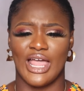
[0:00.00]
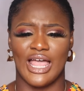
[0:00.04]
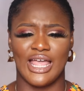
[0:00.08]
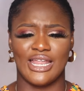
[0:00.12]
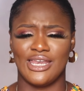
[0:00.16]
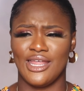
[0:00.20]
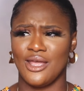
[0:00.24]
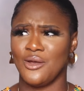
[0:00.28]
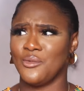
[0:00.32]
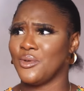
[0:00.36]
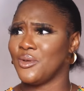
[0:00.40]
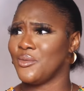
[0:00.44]

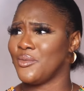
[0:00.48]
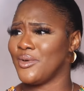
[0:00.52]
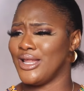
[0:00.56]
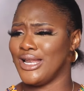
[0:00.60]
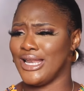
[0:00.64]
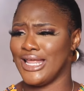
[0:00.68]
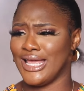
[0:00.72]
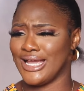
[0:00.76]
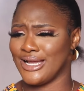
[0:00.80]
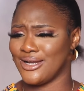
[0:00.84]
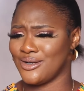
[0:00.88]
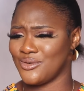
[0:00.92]
And then we
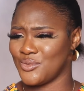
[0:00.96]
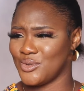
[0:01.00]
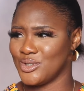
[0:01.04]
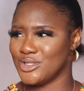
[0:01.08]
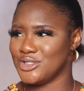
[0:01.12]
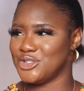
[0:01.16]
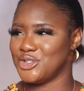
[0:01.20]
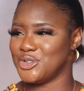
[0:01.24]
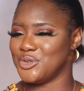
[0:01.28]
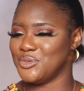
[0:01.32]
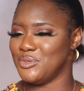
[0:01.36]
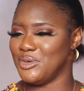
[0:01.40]
were like,
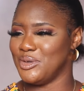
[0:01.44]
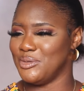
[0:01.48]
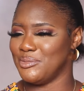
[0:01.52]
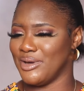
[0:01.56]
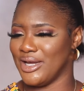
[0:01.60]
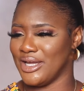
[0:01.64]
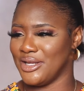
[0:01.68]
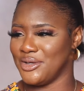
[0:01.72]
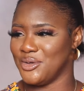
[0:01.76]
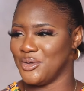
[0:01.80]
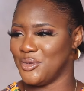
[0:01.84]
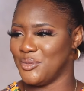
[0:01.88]
what do you mean
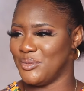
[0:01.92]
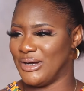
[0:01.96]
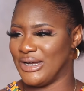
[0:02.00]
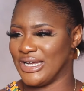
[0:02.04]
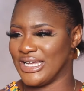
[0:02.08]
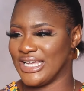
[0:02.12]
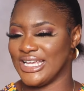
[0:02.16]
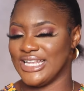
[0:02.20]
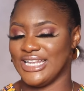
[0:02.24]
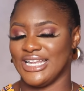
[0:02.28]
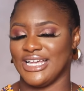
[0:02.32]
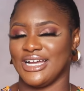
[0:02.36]
by no
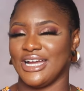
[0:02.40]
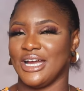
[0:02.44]
market?